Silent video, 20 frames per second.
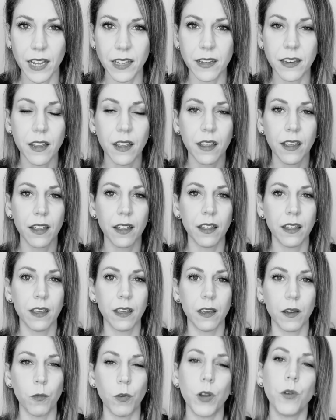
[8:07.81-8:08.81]
And
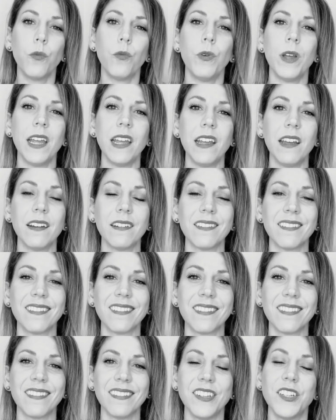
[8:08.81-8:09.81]
when we
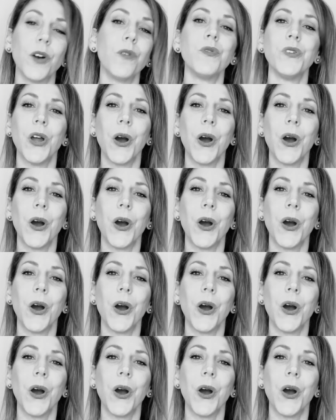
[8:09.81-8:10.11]
don't